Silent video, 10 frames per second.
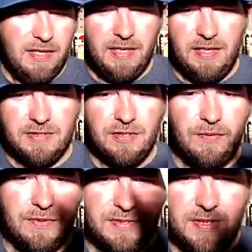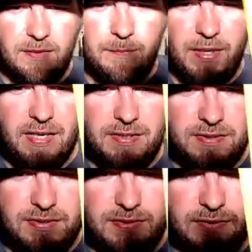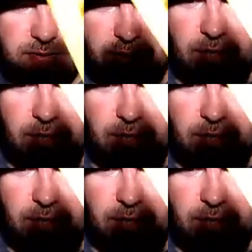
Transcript: and it's hard to sell baits that are